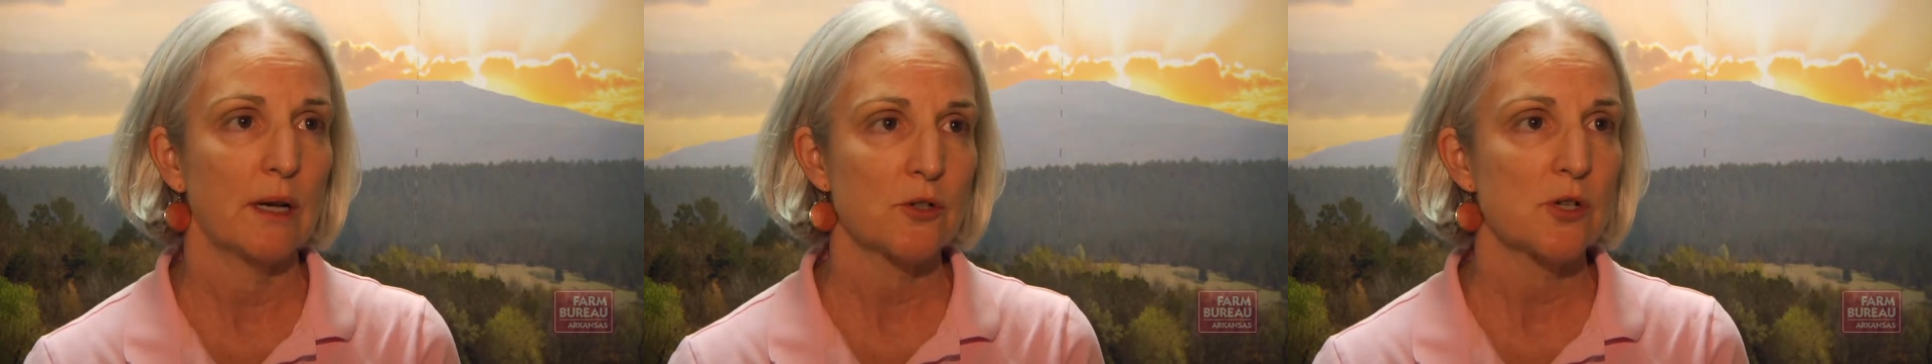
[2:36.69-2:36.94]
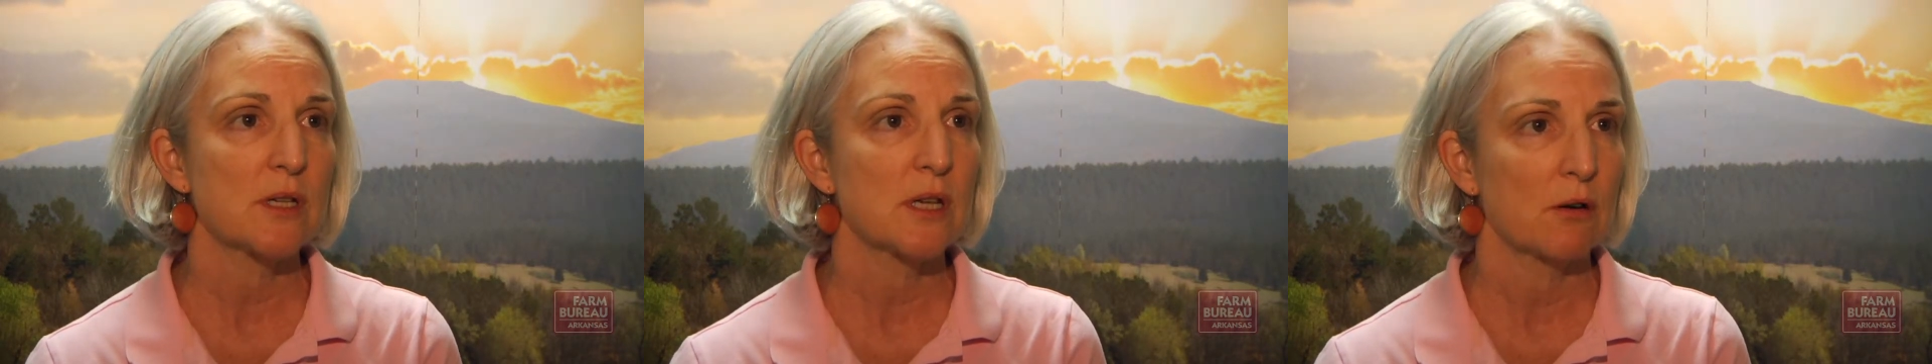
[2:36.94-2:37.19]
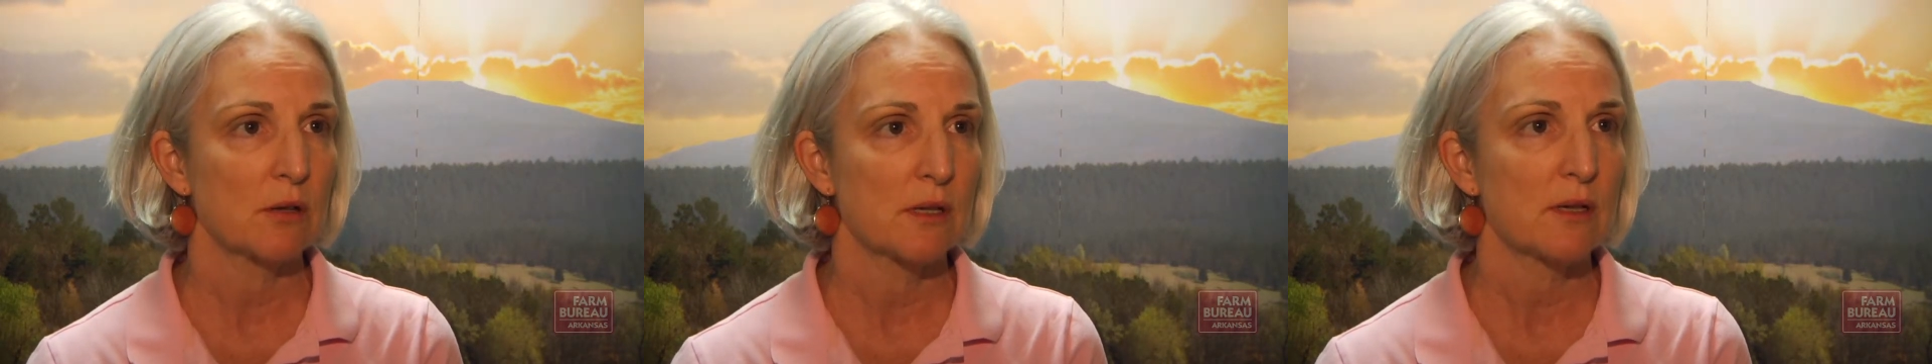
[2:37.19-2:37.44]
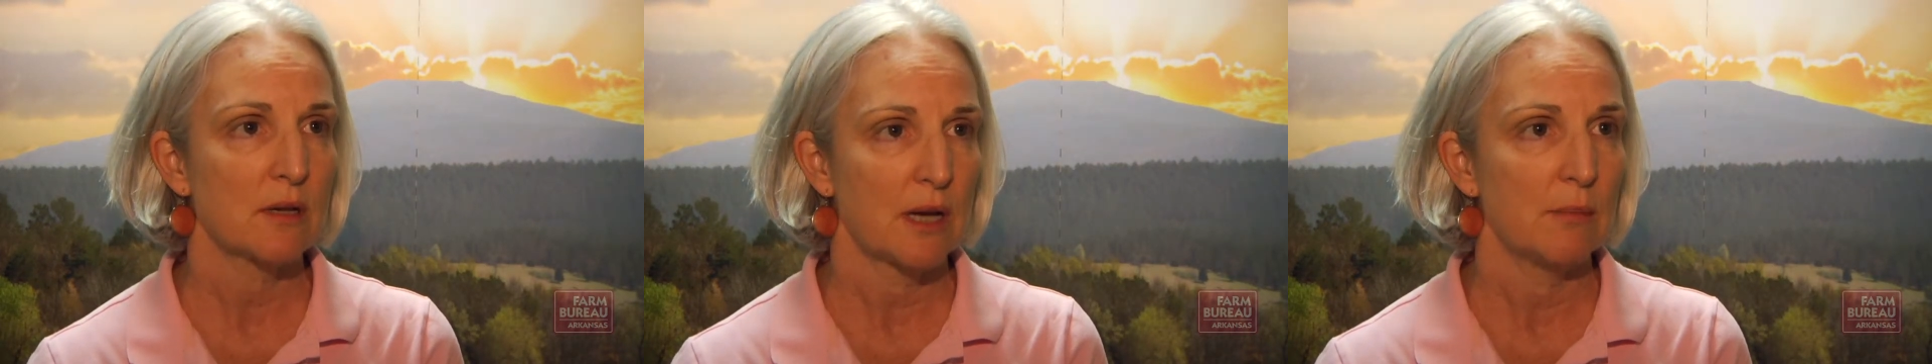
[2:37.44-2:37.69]
not just here in
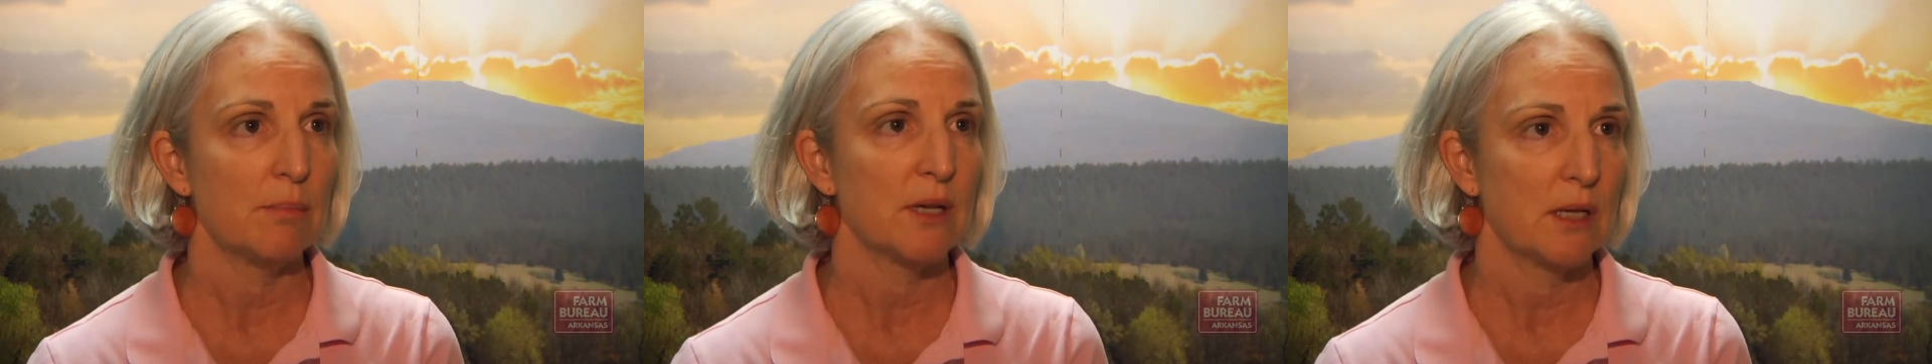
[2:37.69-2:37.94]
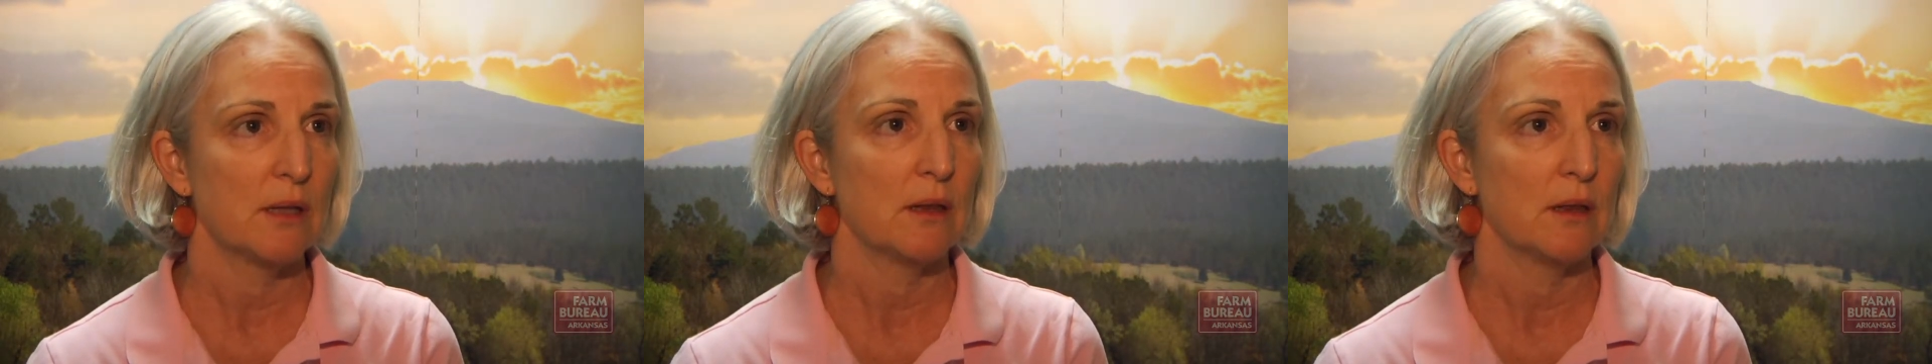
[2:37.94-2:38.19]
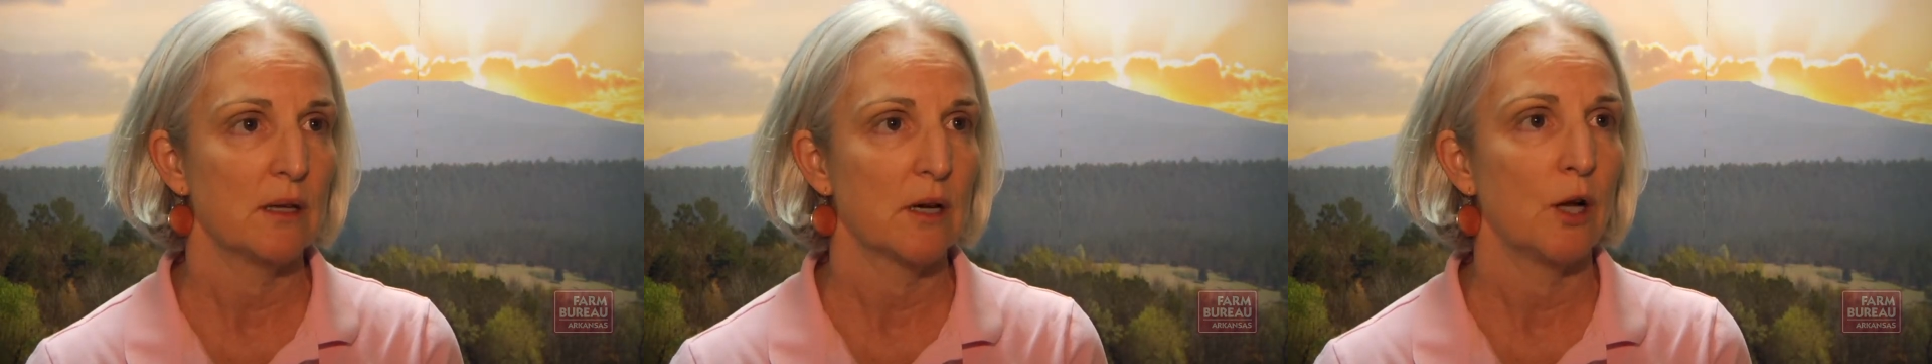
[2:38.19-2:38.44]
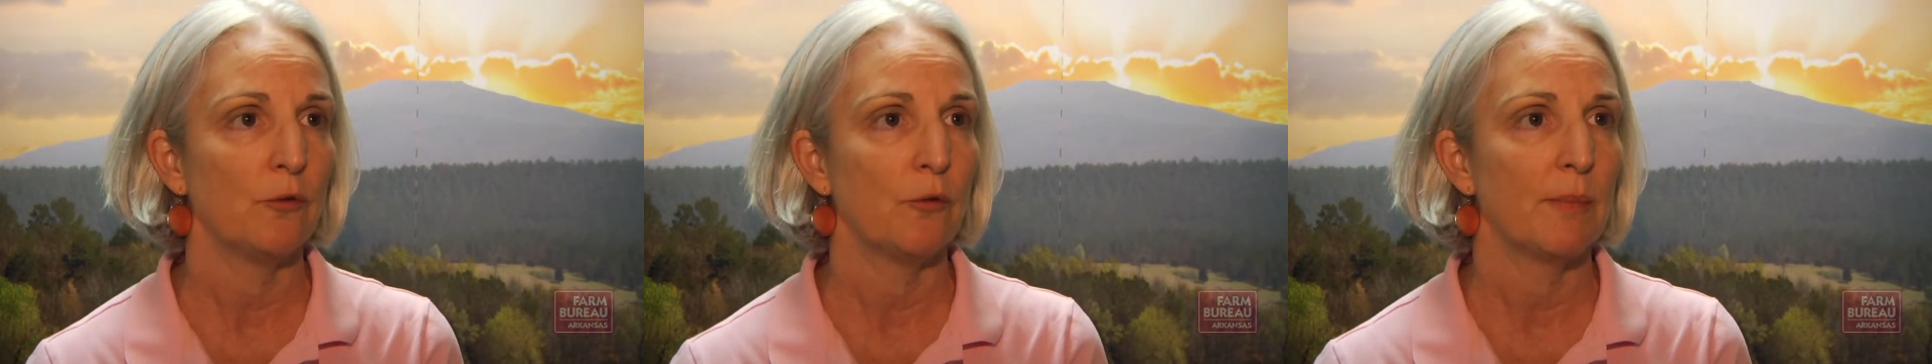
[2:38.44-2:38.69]
the state, but in the
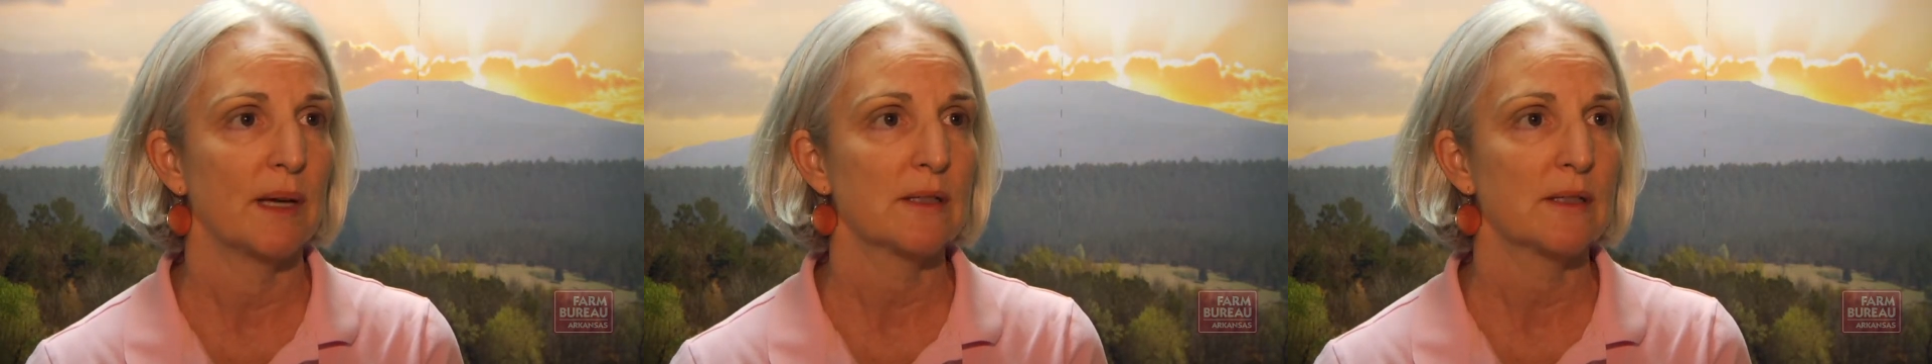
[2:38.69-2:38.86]
Gulf of